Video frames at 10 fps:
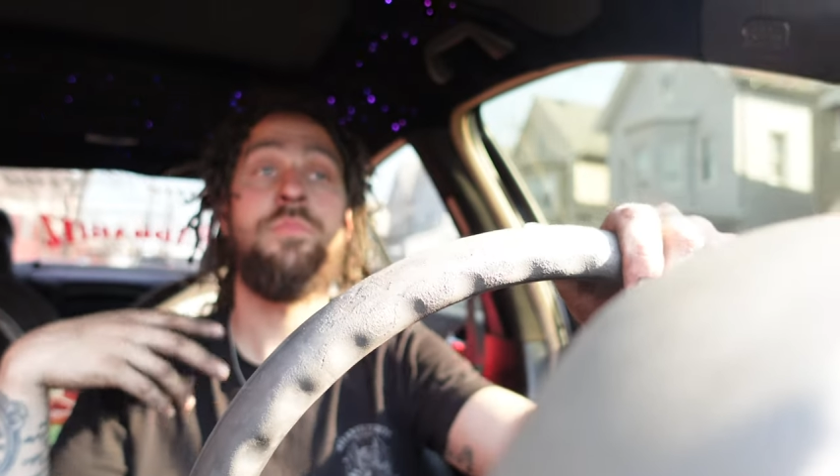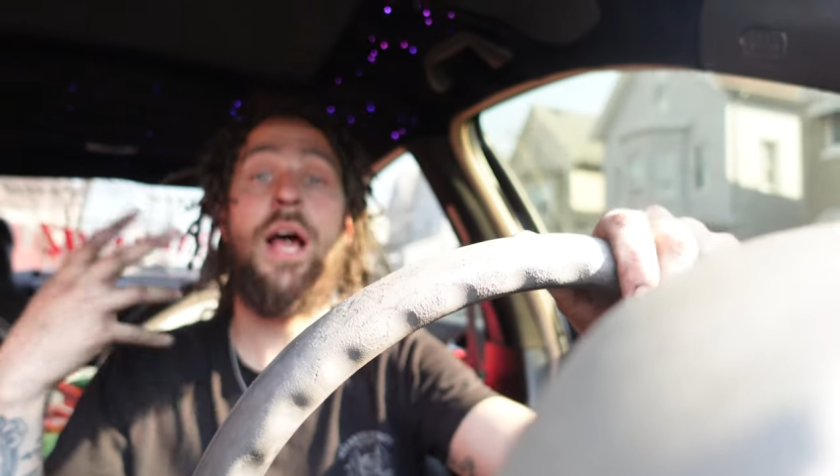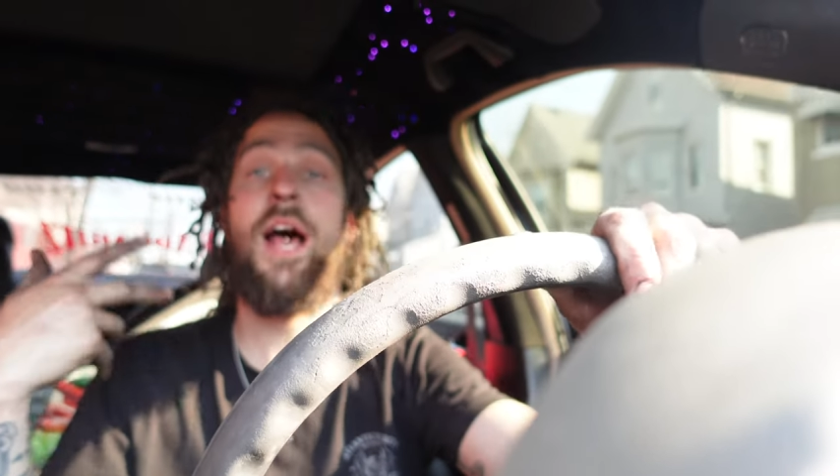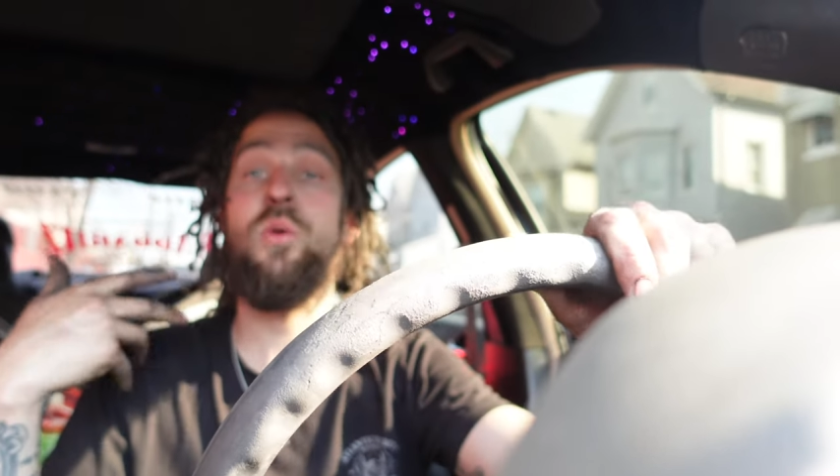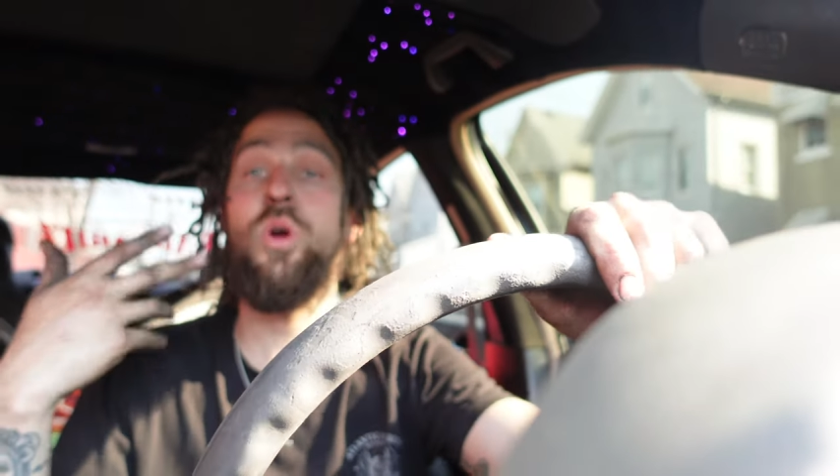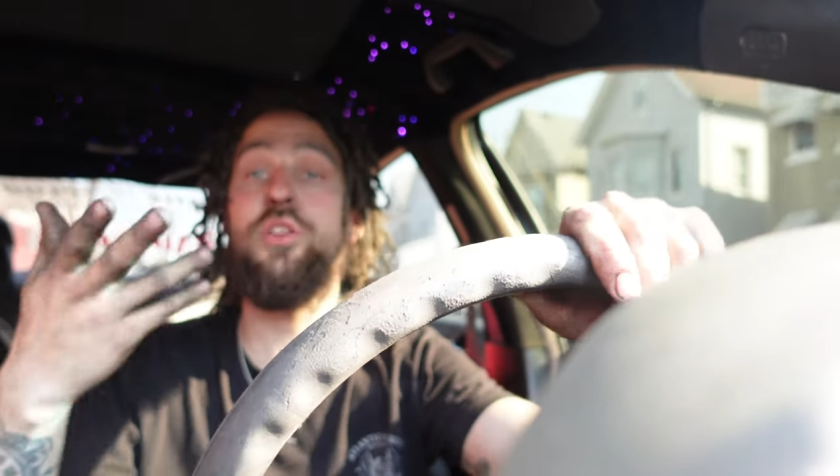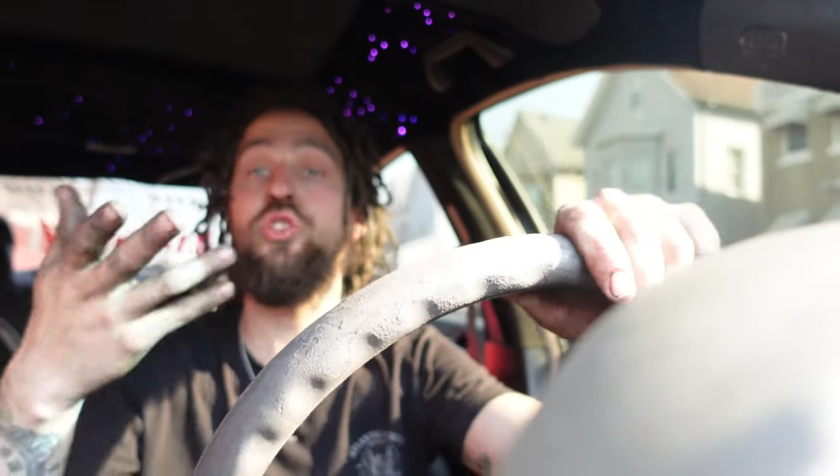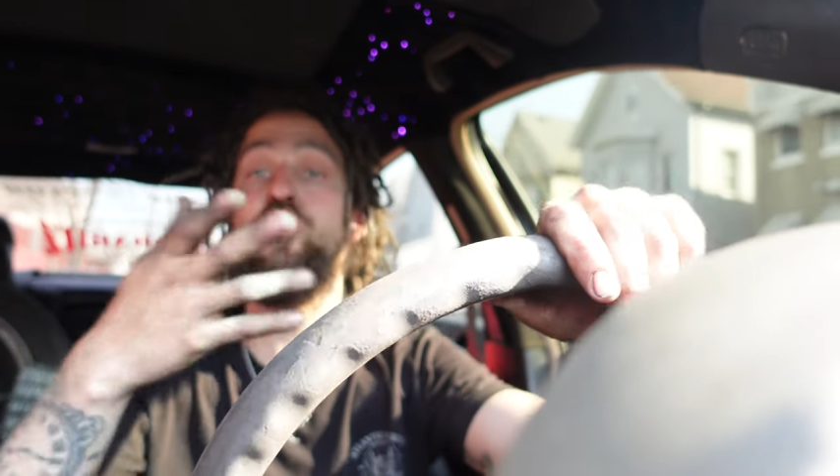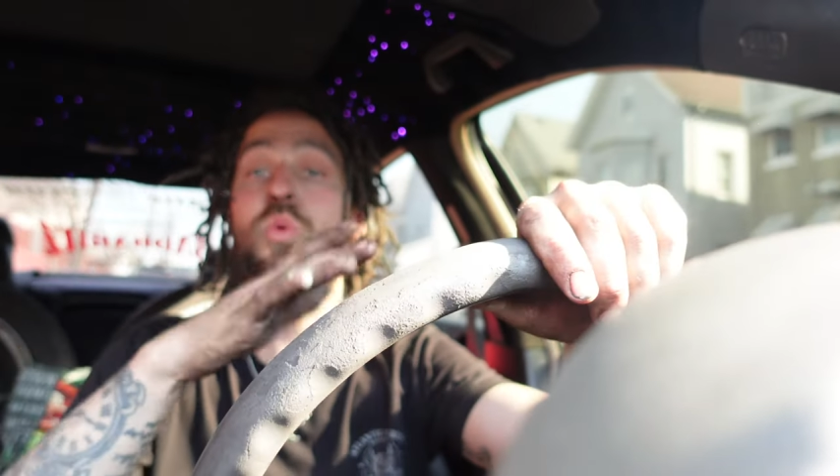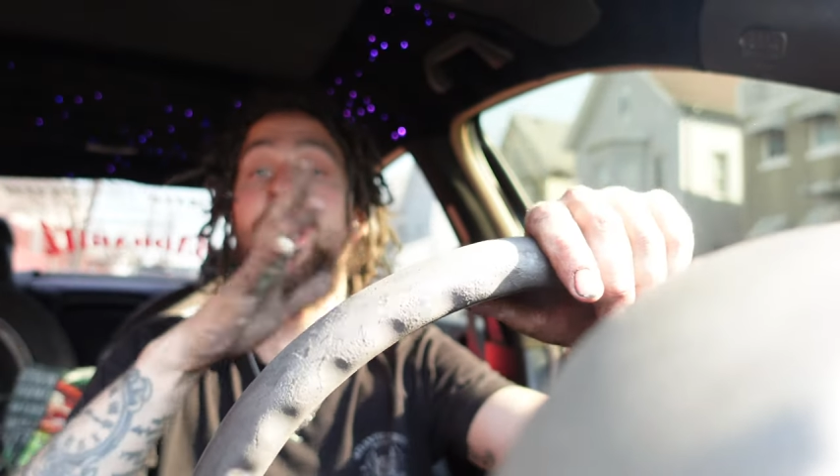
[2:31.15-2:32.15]
I win,
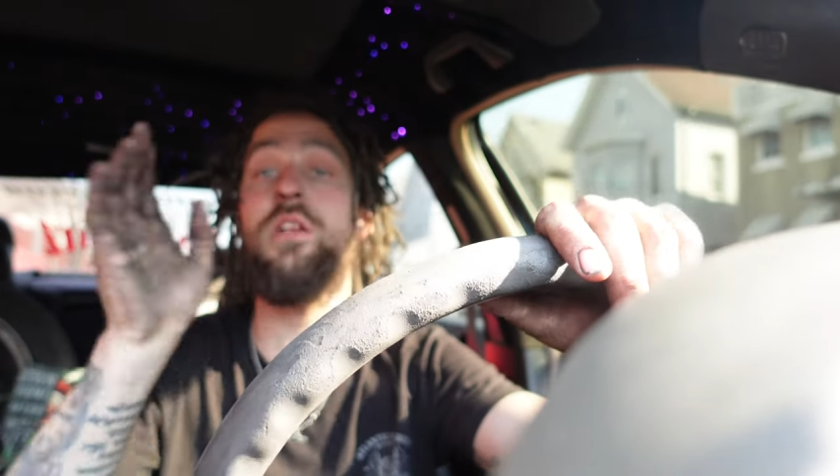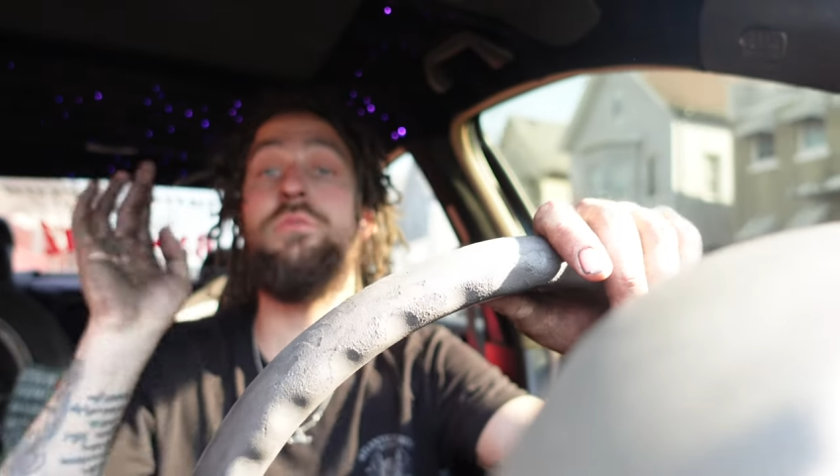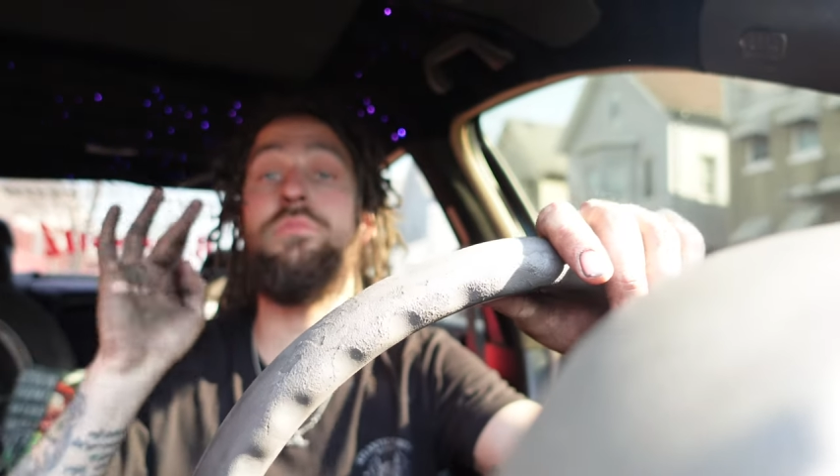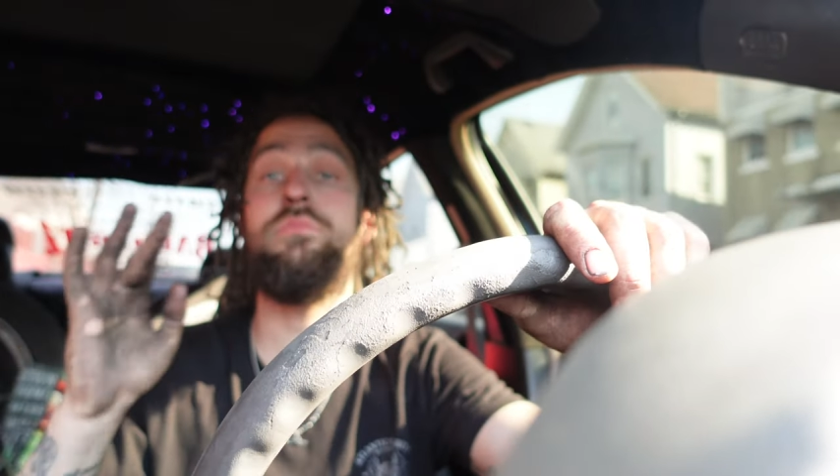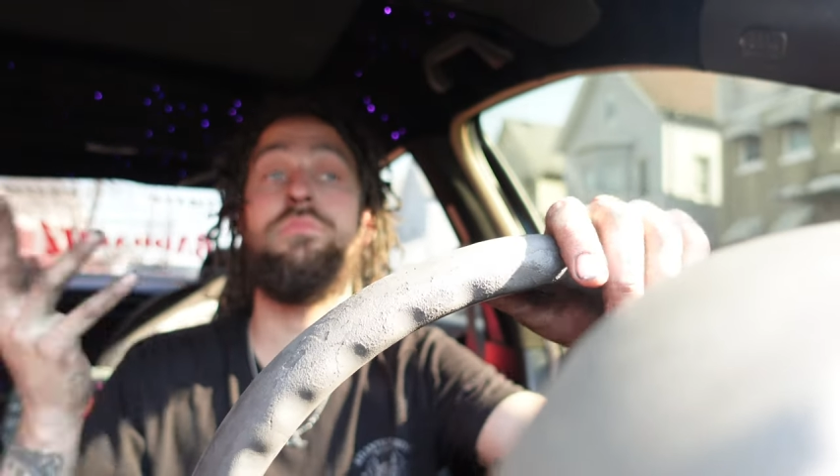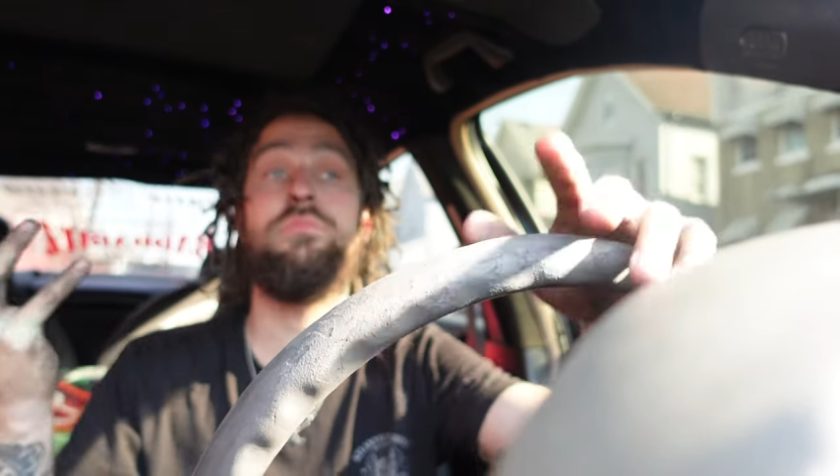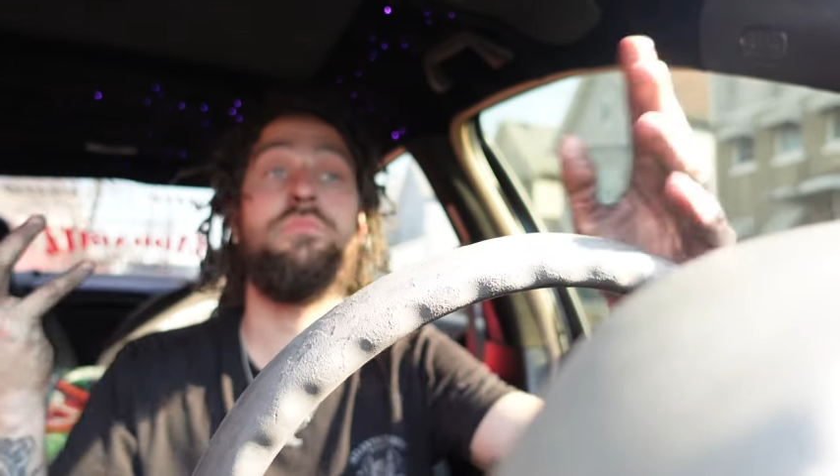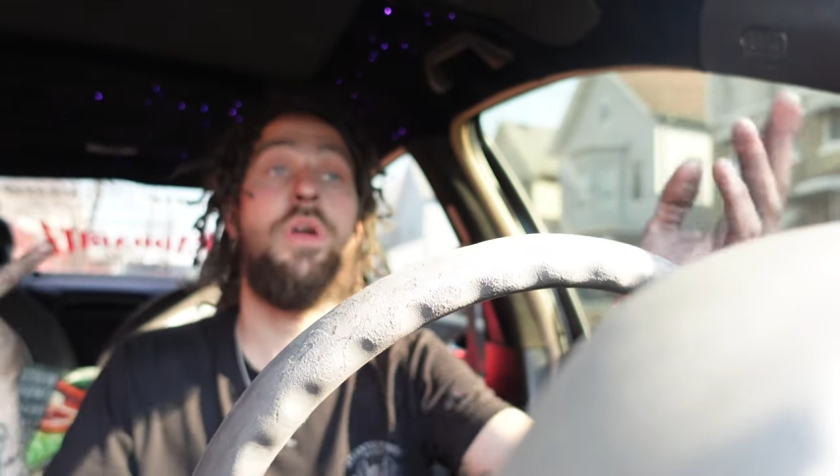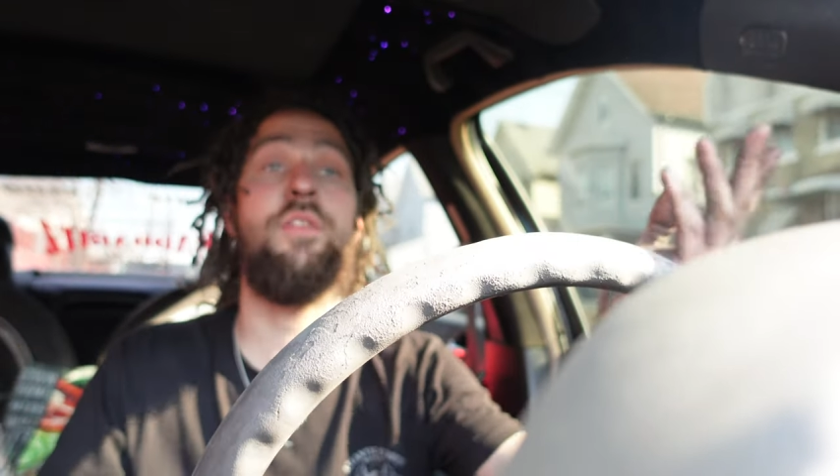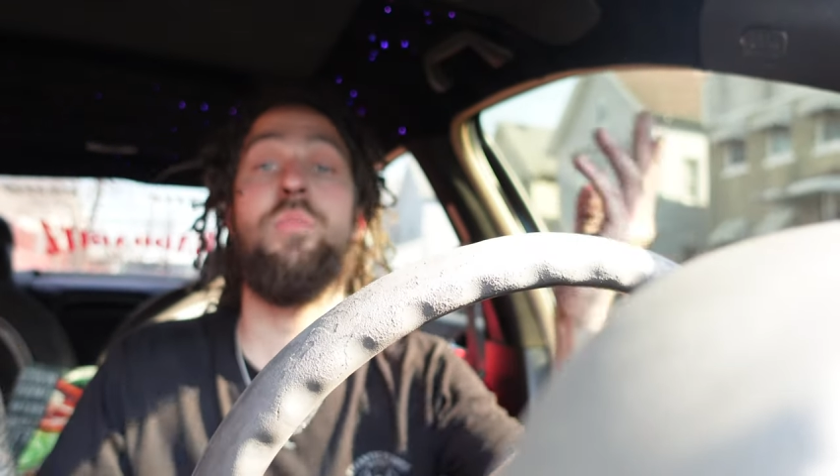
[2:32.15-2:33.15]
you win,
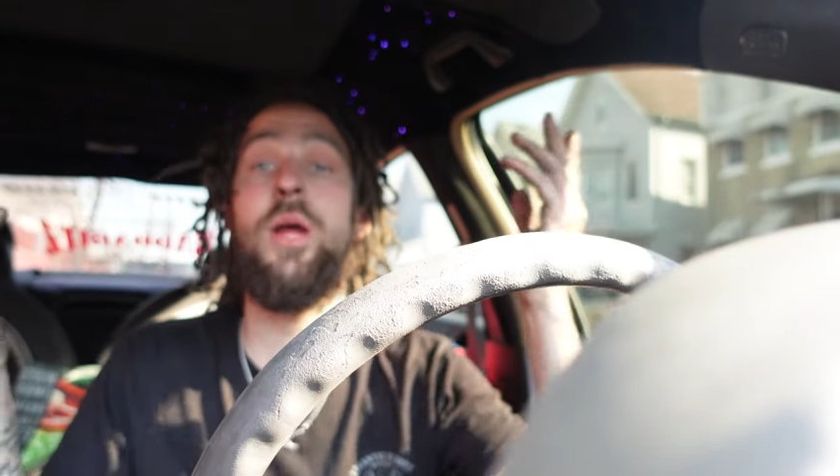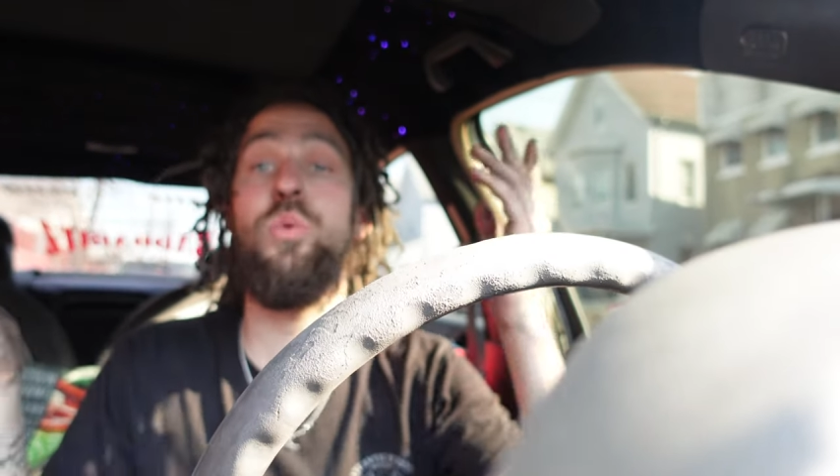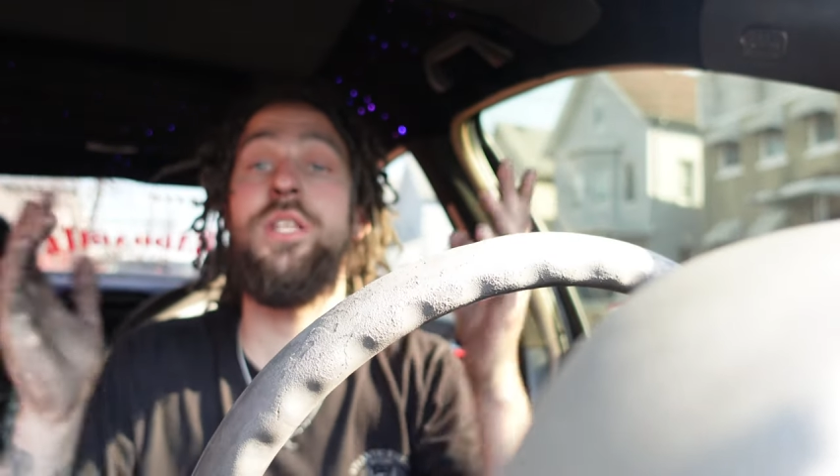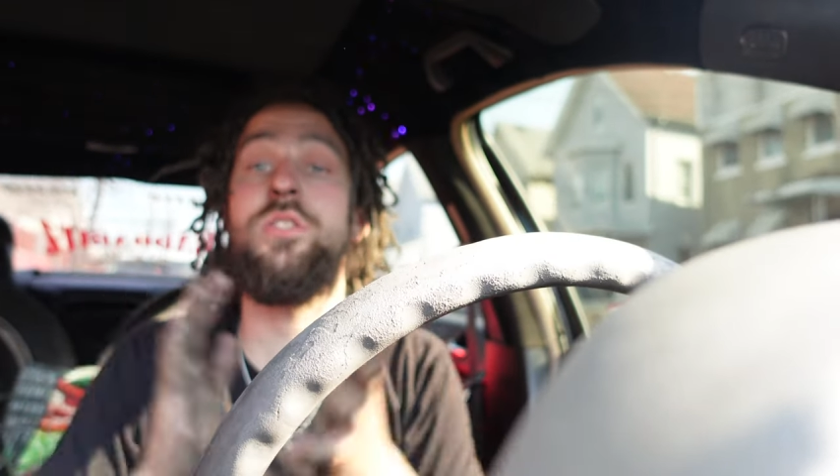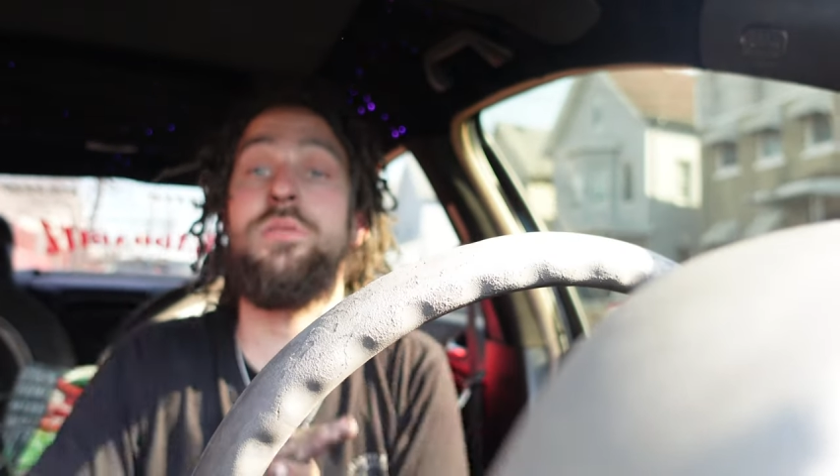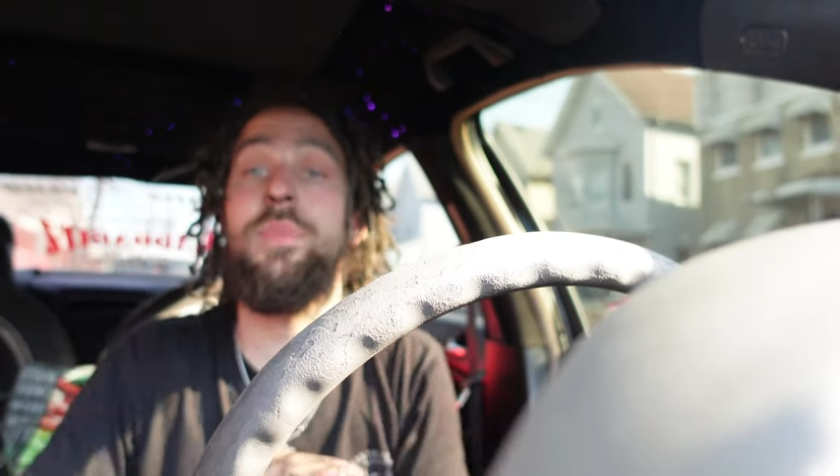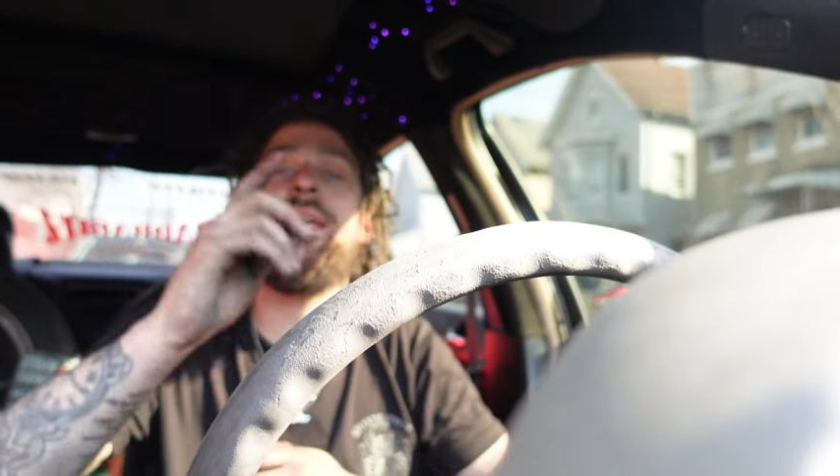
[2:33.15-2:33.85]
everybody wins.